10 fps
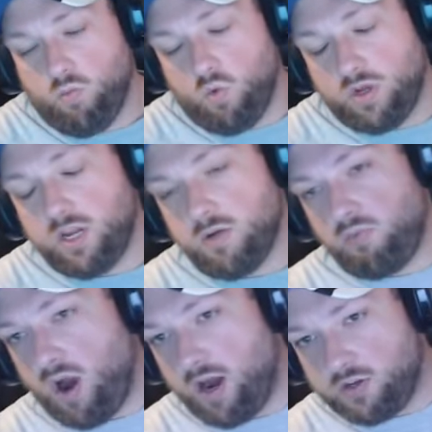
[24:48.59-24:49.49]
1 year
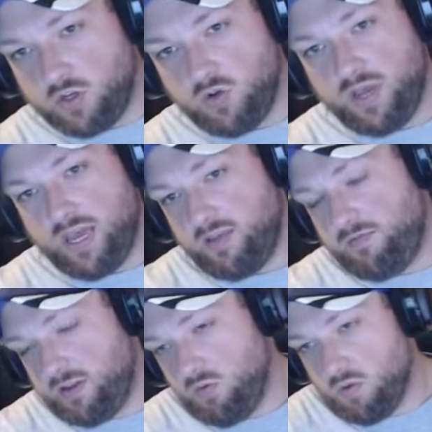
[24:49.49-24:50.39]
prior to we had the
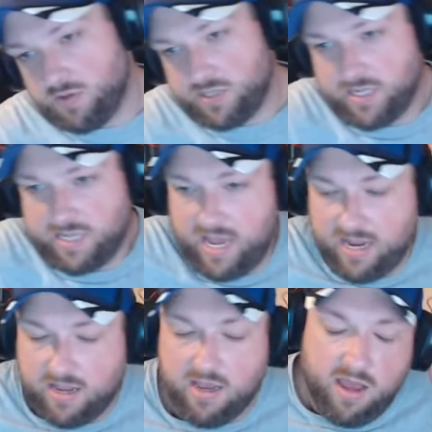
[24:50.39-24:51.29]
51% attack,